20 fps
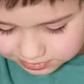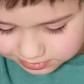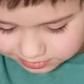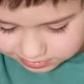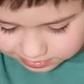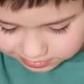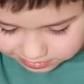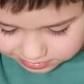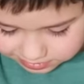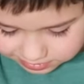
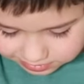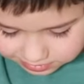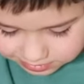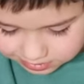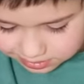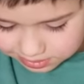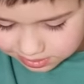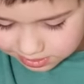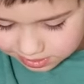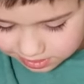Yummy. Do they
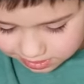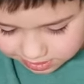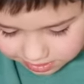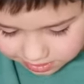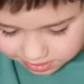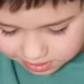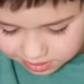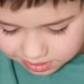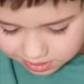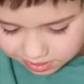look
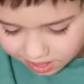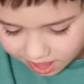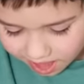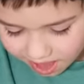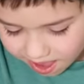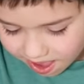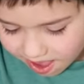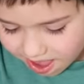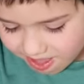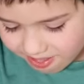tasty?
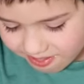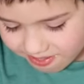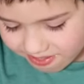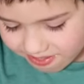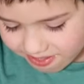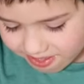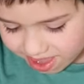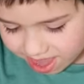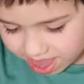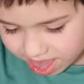
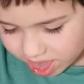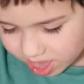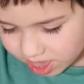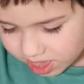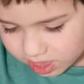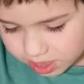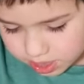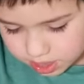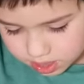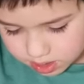Do you
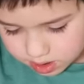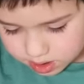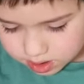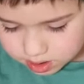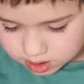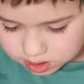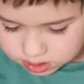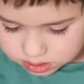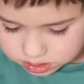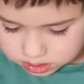love
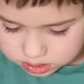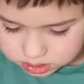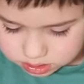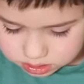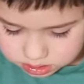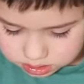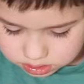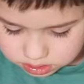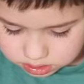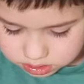potatoes?
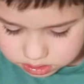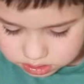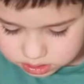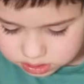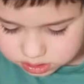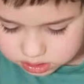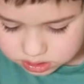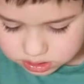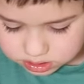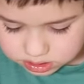
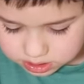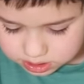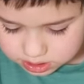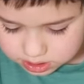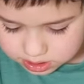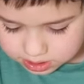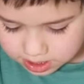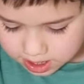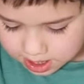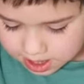
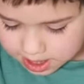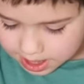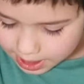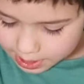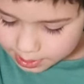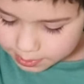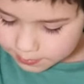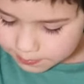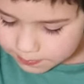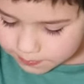Yeah.
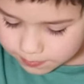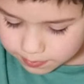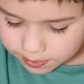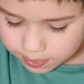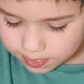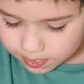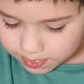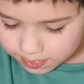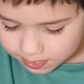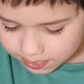You
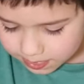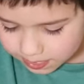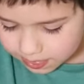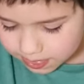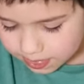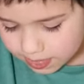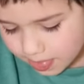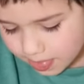do.